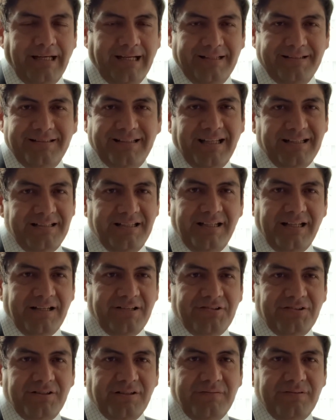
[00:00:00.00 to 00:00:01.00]
and that didn't
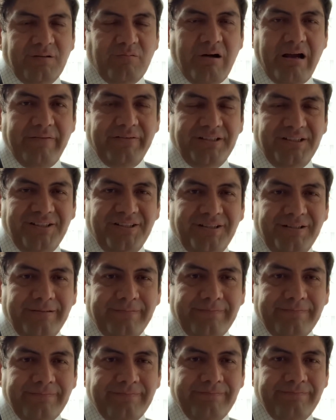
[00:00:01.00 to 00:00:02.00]
stop the YBT
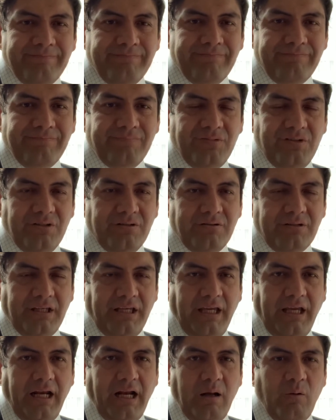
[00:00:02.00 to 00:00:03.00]
team. So
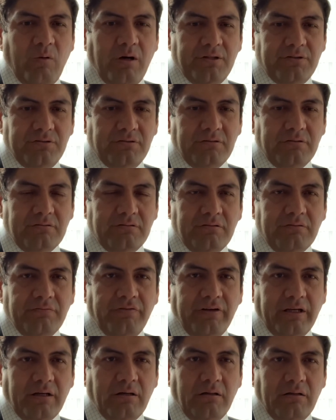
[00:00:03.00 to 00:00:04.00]
here I want to, to
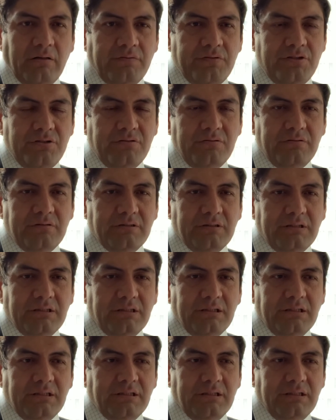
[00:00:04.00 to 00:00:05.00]
thank all of you,
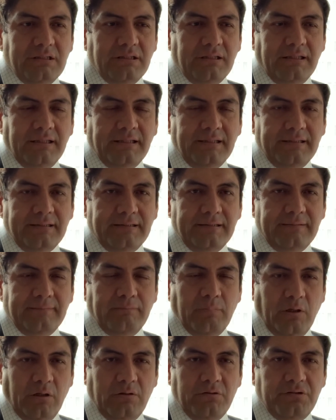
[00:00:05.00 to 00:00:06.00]
uh,
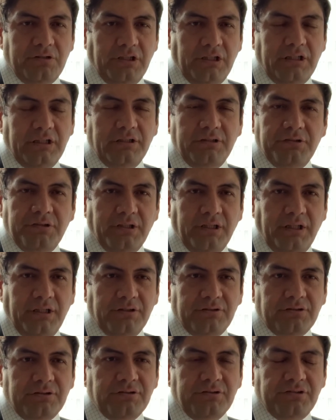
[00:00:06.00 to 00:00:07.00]
volunteers,
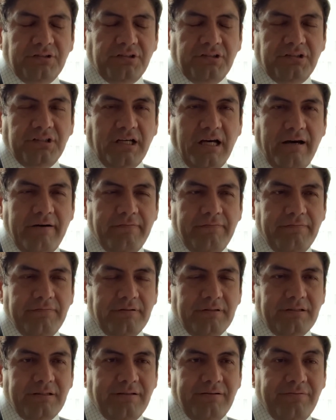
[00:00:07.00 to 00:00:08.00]
interns, staff,
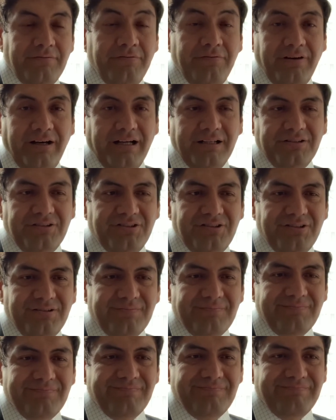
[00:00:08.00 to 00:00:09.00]
fans,
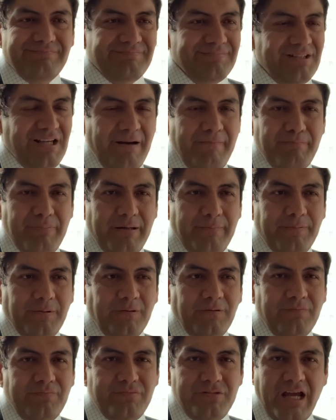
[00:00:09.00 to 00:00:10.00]
young
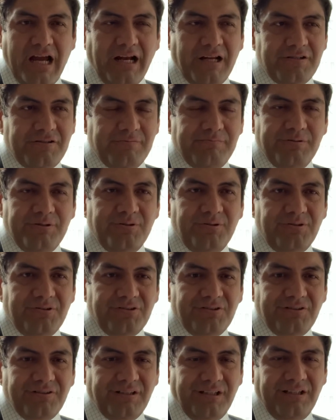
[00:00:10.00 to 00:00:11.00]
people, young
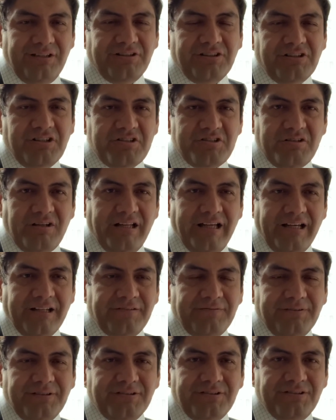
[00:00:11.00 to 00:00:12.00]
entrepreneurs, international
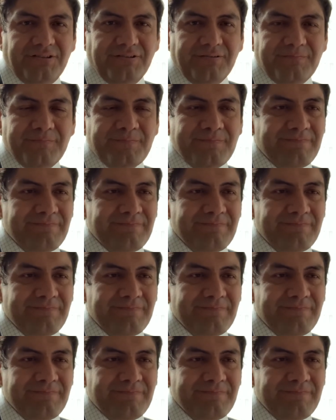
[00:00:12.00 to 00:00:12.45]
experts,